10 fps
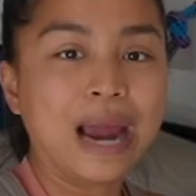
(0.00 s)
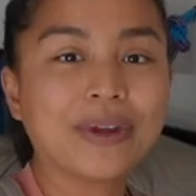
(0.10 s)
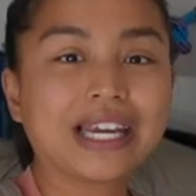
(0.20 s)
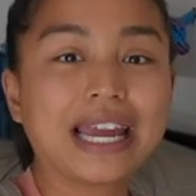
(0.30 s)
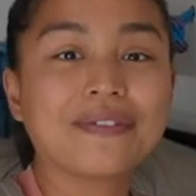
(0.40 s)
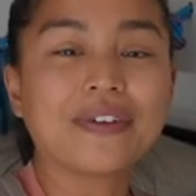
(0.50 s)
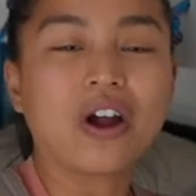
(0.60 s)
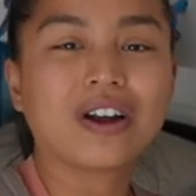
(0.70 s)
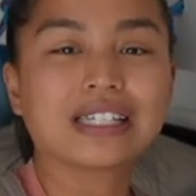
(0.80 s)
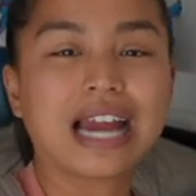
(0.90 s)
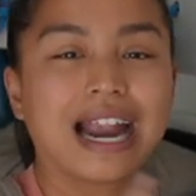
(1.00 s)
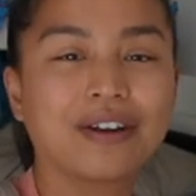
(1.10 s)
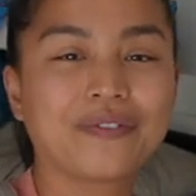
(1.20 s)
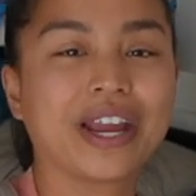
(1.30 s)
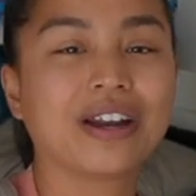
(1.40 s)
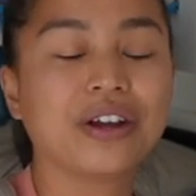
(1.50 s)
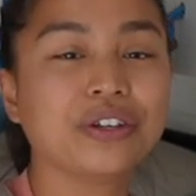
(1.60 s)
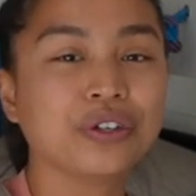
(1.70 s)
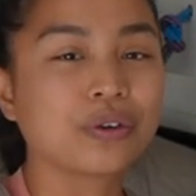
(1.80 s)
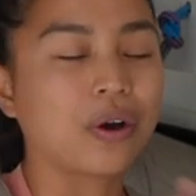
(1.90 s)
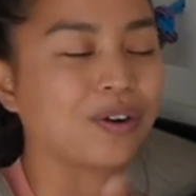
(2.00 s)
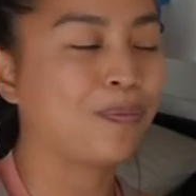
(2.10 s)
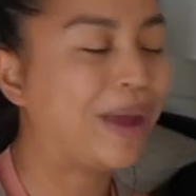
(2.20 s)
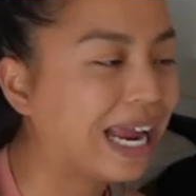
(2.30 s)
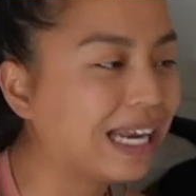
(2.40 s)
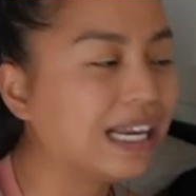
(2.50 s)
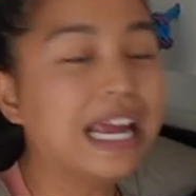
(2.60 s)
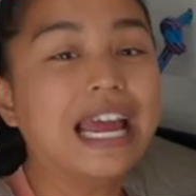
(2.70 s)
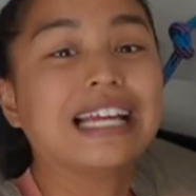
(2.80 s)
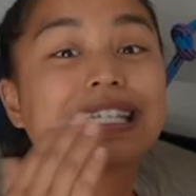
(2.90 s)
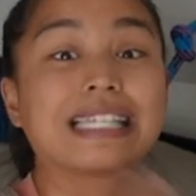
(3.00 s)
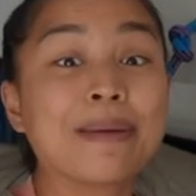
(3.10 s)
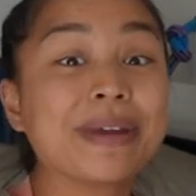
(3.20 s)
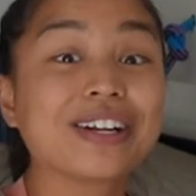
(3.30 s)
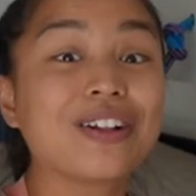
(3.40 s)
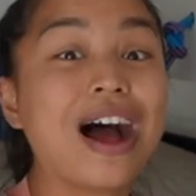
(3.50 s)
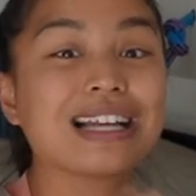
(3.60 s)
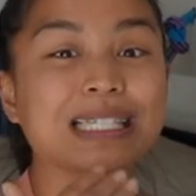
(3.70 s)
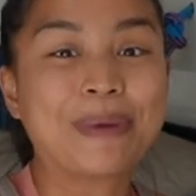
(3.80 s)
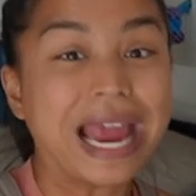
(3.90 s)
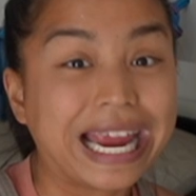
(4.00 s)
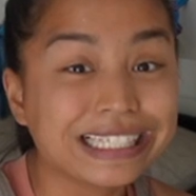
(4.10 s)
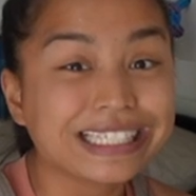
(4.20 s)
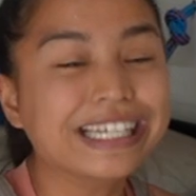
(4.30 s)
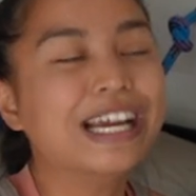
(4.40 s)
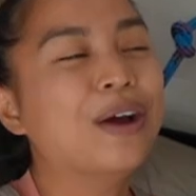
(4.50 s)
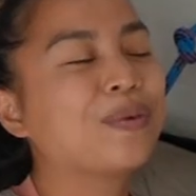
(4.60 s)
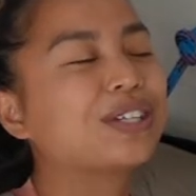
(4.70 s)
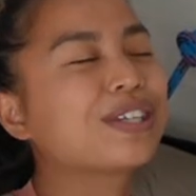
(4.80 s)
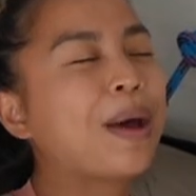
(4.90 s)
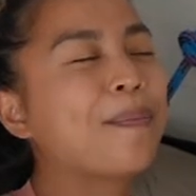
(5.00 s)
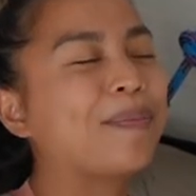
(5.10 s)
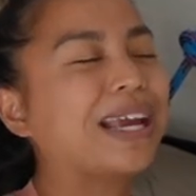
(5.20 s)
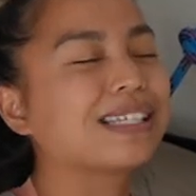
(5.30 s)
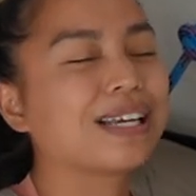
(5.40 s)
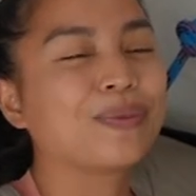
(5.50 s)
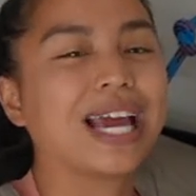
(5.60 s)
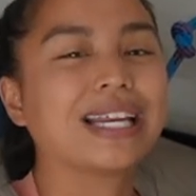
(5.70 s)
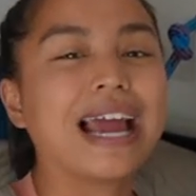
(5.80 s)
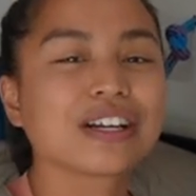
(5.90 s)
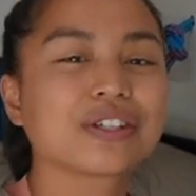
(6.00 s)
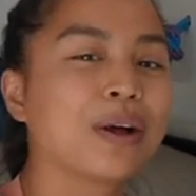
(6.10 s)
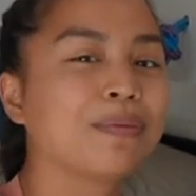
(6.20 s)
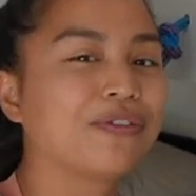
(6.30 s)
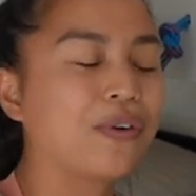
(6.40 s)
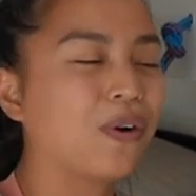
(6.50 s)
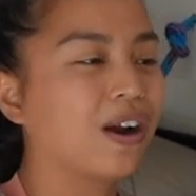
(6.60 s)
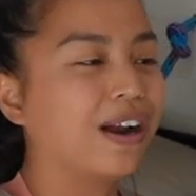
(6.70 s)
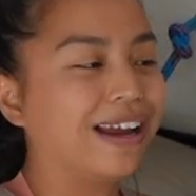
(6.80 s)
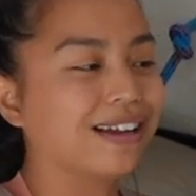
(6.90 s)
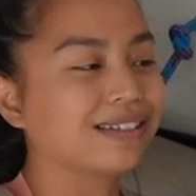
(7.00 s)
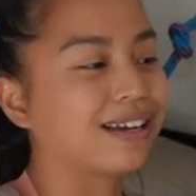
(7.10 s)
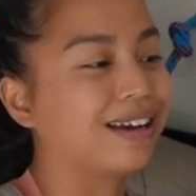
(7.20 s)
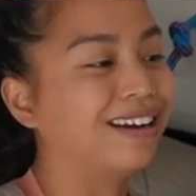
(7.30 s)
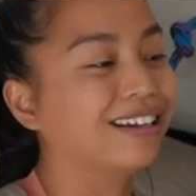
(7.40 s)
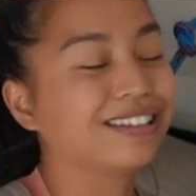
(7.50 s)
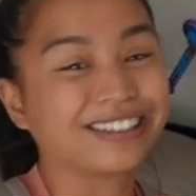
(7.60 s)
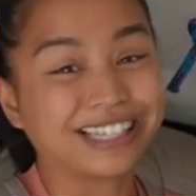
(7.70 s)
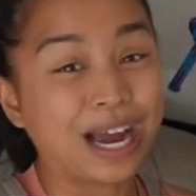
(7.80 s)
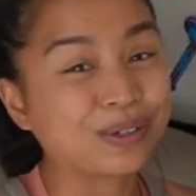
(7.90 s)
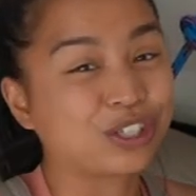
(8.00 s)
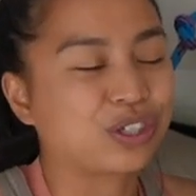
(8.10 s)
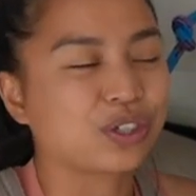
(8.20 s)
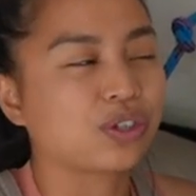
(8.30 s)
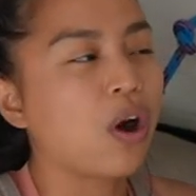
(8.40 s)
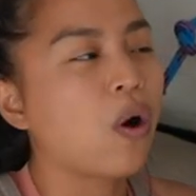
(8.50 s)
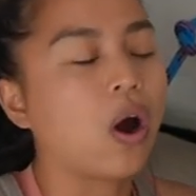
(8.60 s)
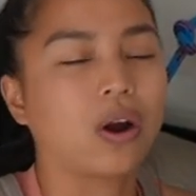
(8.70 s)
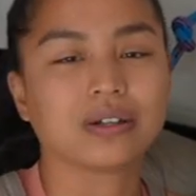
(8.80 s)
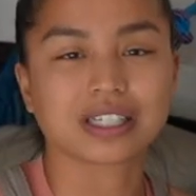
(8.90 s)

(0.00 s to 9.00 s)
And we gave our entire van a new coat of paint, semi-gloss paint, which is amazing. We had eggshell before, and that was just so hard